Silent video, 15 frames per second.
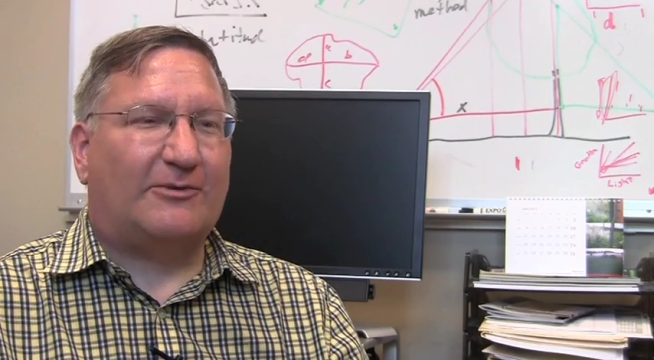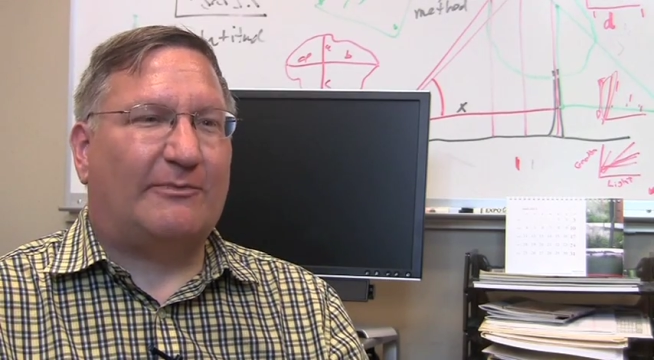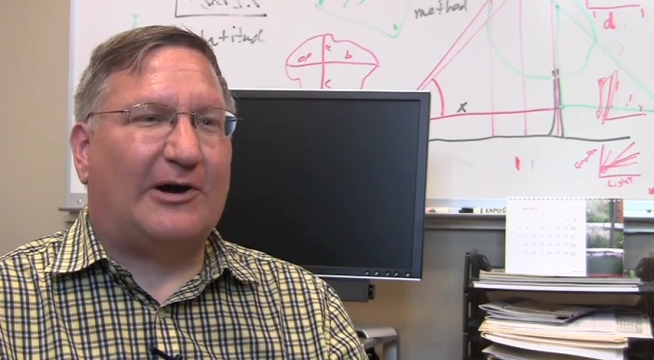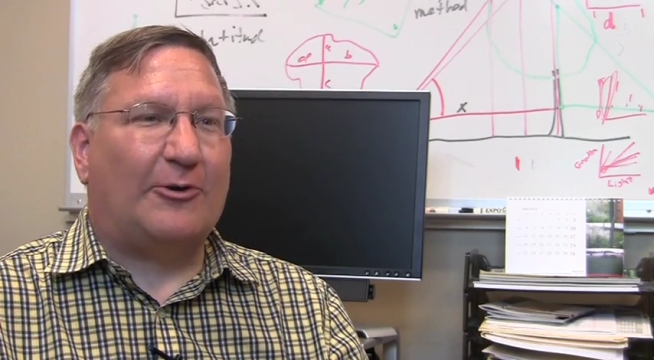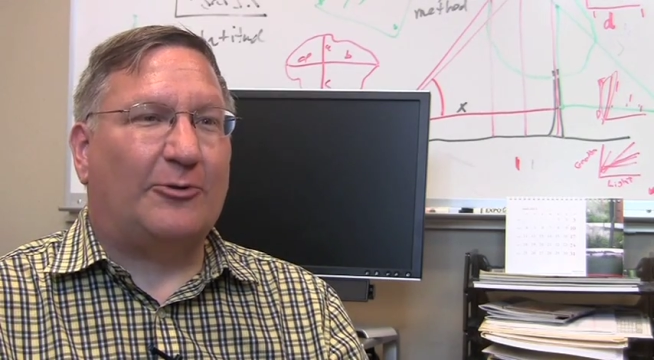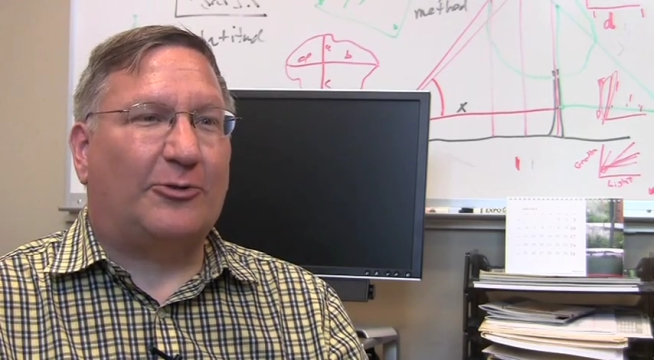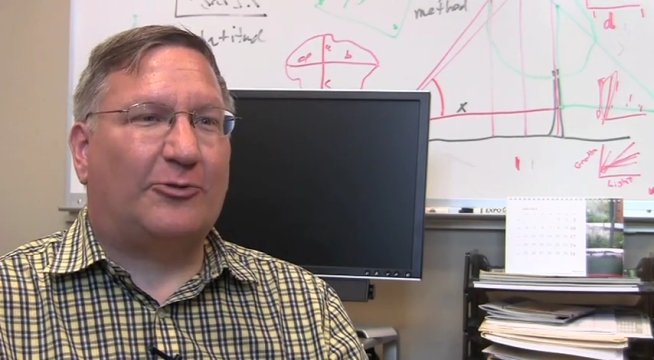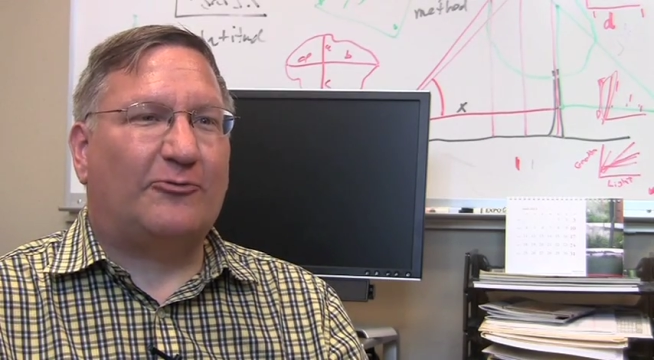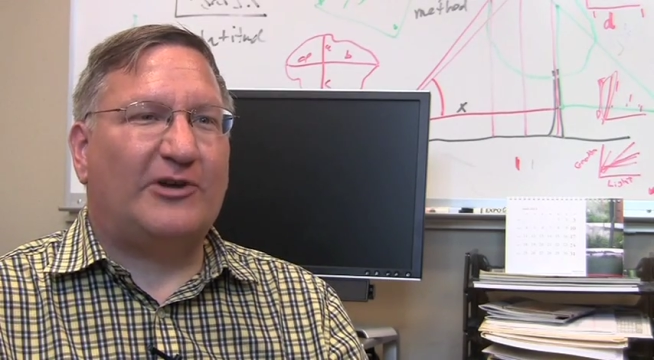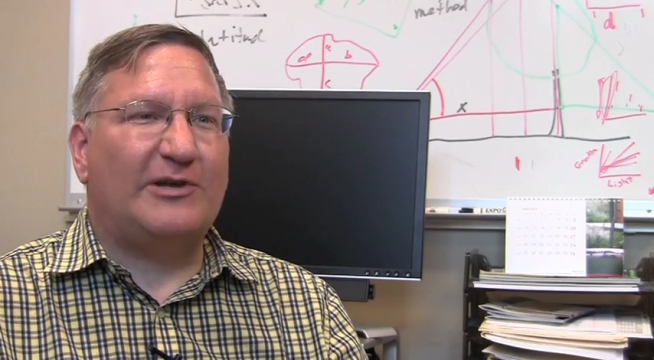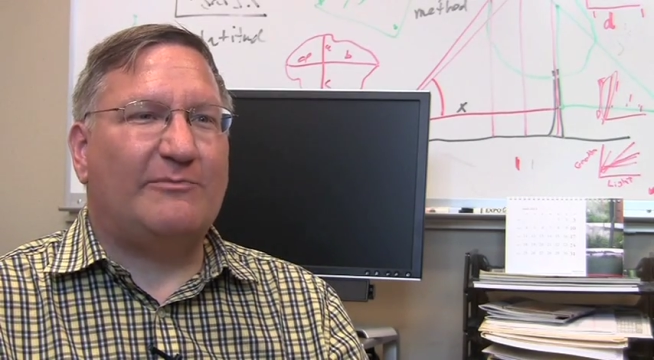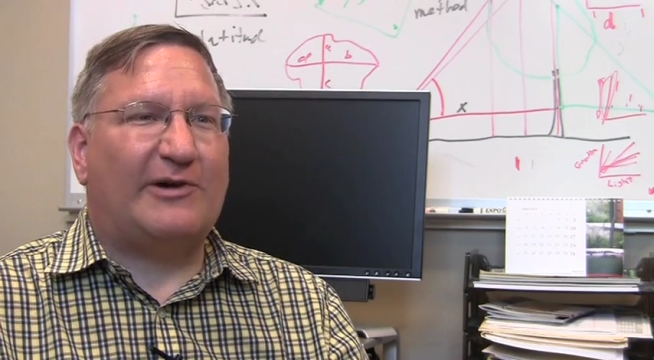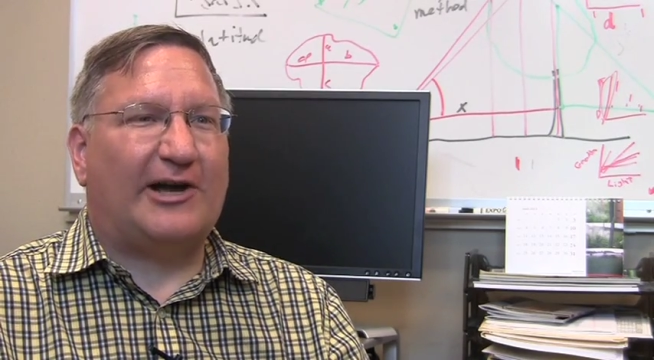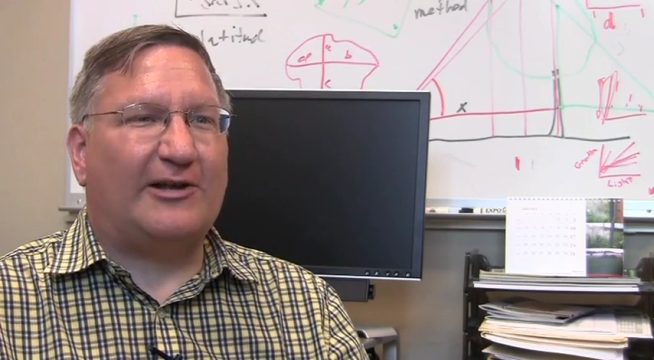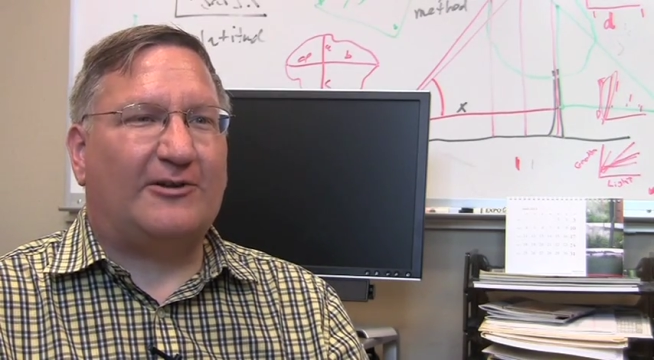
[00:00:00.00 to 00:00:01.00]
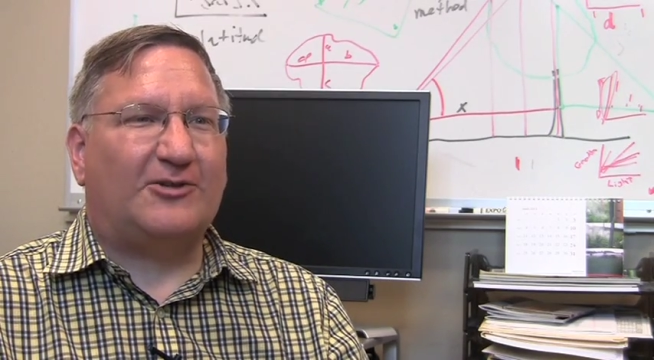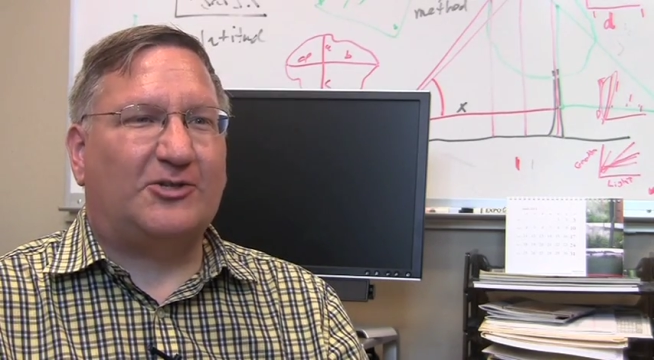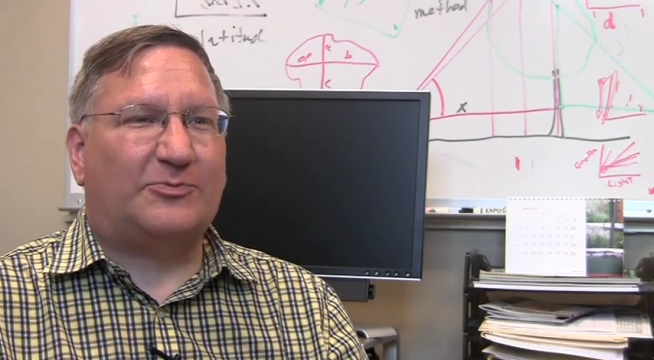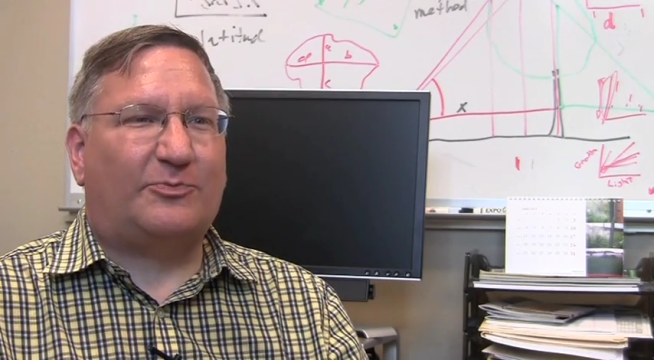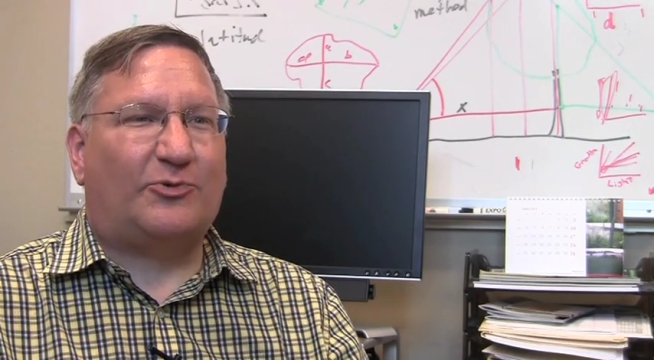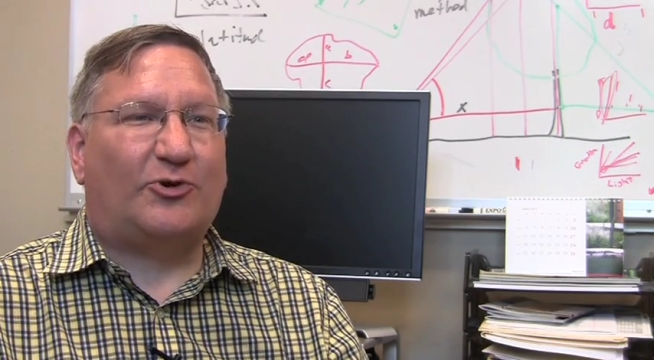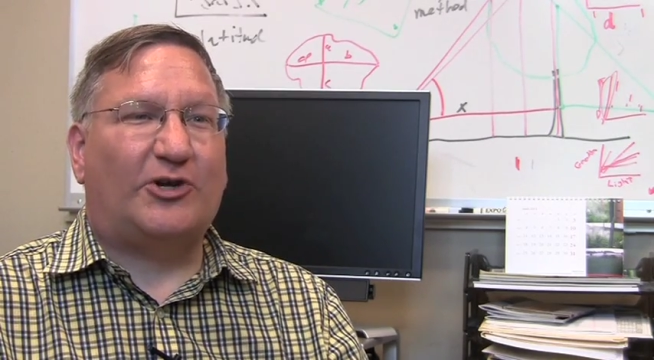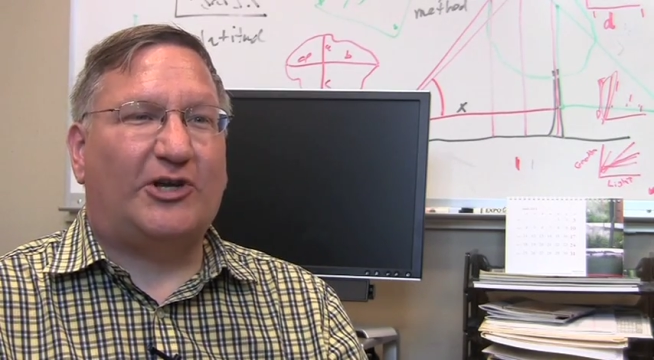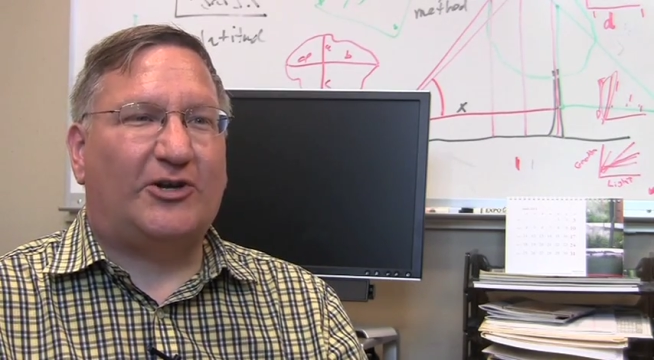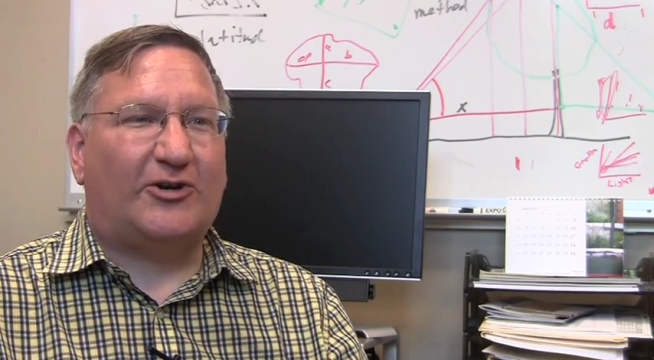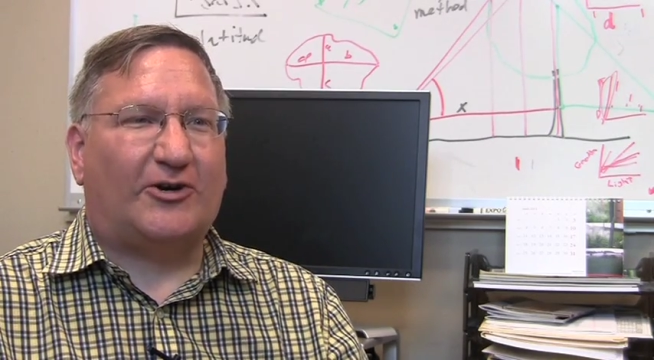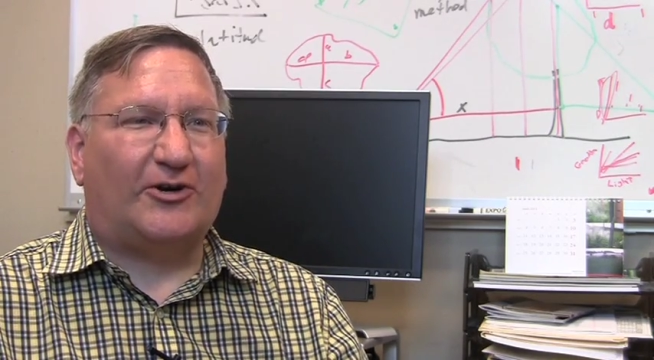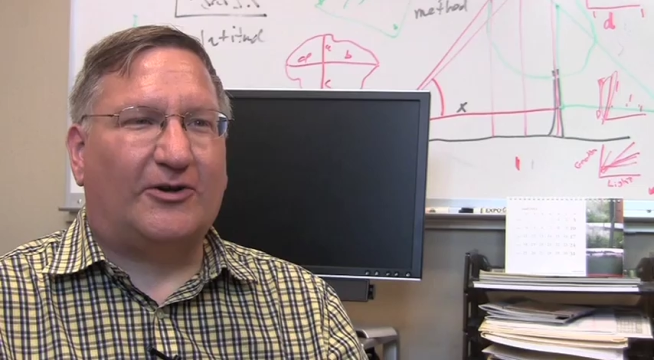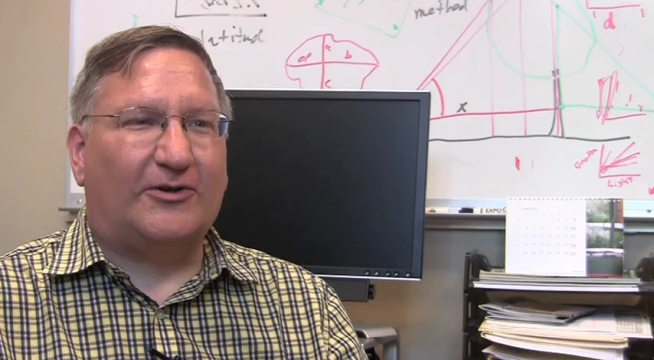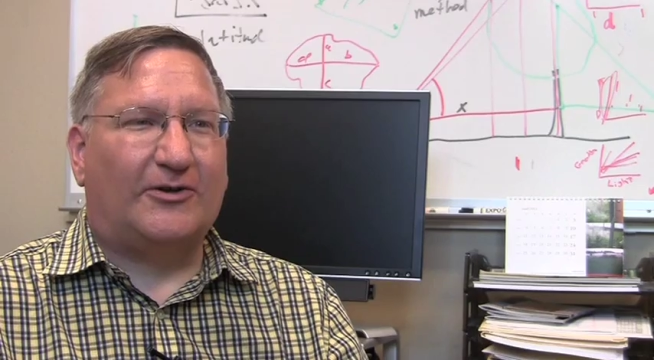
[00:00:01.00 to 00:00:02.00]
about 3 miles per
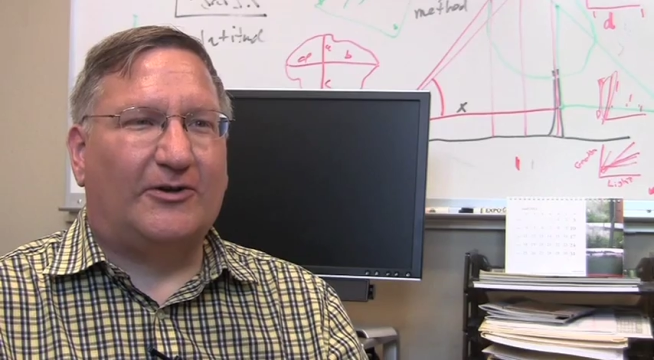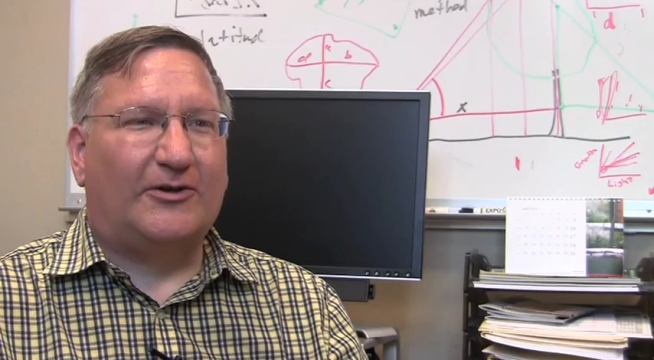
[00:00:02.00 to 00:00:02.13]
year